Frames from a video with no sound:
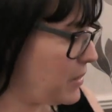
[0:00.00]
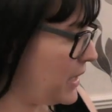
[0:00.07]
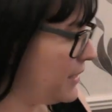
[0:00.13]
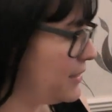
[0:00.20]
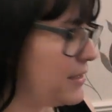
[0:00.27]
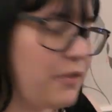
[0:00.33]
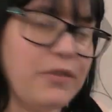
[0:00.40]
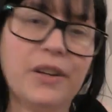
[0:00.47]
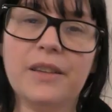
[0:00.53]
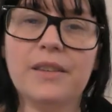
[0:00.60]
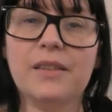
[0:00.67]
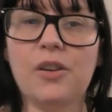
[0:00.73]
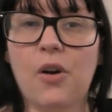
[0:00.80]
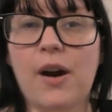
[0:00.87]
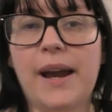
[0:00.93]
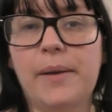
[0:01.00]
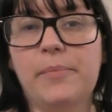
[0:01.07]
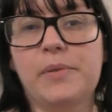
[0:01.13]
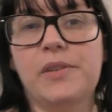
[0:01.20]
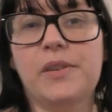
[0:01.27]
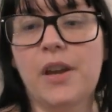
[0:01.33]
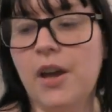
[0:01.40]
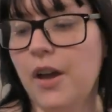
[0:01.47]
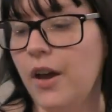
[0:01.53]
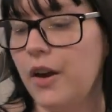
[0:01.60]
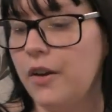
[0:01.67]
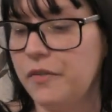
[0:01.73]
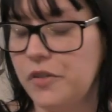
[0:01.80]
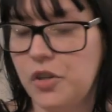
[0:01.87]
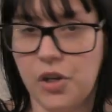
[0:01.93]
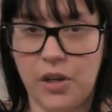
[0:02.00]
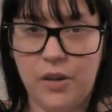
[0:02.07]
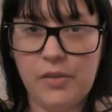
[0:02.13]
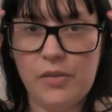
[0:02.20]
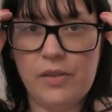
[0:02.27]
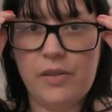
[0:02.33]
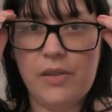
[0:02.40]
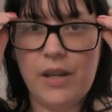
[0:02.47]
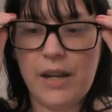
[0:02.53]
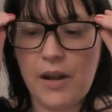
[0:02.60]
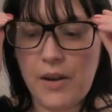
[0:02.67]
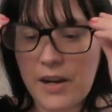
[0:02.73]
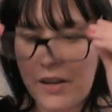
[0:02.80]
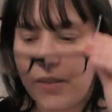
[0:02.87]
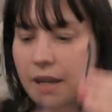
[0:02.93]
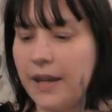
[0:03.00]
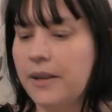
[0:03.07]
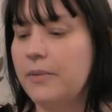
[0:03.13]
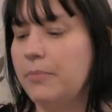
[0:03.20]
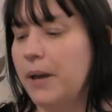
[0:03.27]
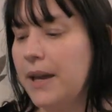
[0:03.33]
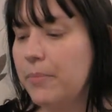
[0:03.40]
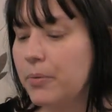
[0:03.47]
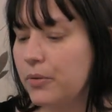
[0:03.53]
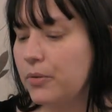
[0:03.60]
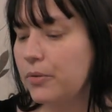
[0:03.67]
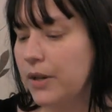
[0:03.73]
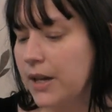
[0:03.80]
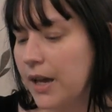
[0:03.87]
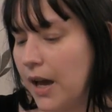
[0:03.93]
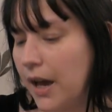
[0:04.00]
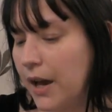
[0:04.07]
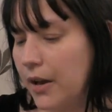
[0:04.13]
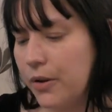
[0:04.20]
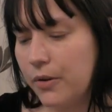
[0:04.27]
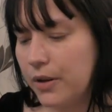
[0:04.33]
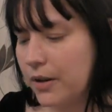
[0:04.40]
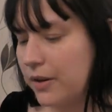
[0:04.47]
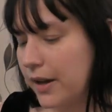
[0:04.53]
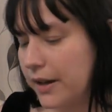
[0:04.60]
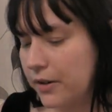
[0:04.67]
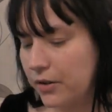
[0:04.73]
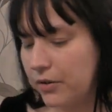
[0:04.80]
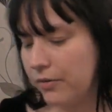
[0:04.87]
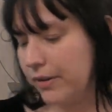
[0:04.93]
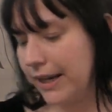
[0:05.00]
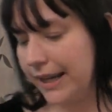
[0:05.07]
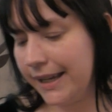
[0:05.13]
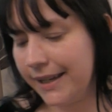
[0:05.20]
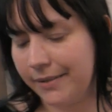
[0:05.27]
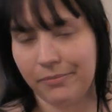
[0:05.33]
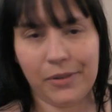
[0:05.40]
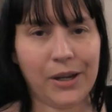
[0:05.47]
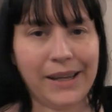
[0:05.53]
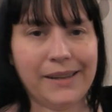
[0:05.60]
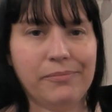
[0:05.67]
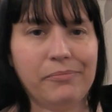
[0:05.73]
many different types of Jews, you know, and I think people uh, who are like not really like,